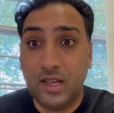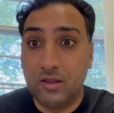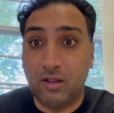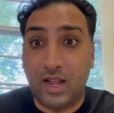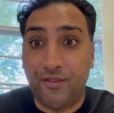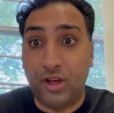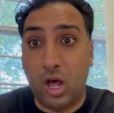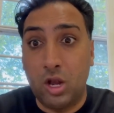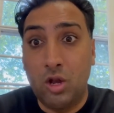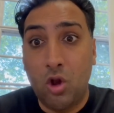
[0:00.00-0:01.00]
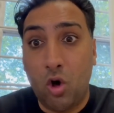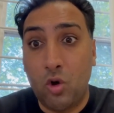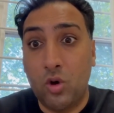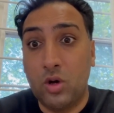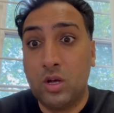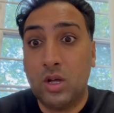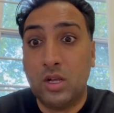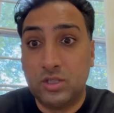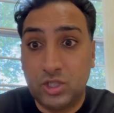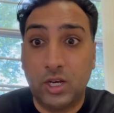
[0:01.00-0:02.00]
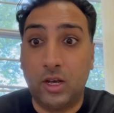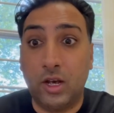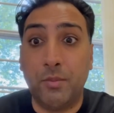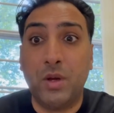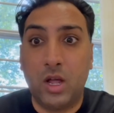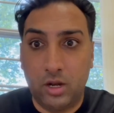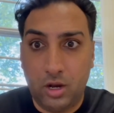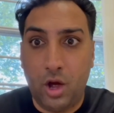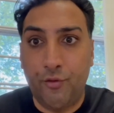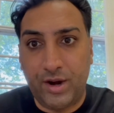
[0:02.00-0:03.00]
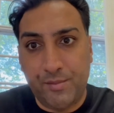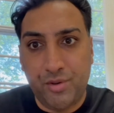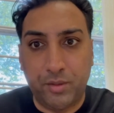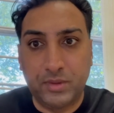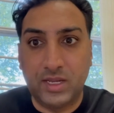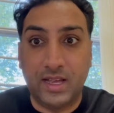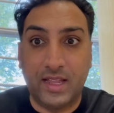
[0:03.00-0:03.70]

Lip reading: they'll have a long-term low rent property,